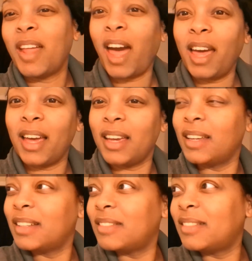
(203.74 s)
hey,
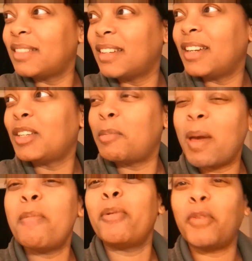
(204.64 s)
the
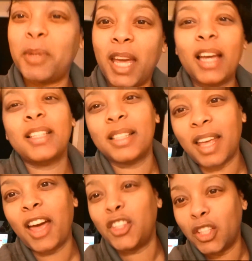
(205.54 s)
people from Texas
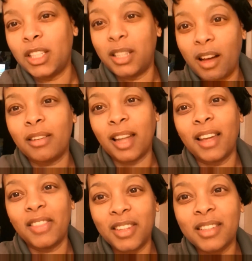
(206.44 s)
actually talk
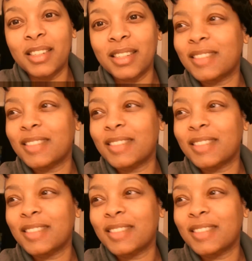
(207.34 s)
like this.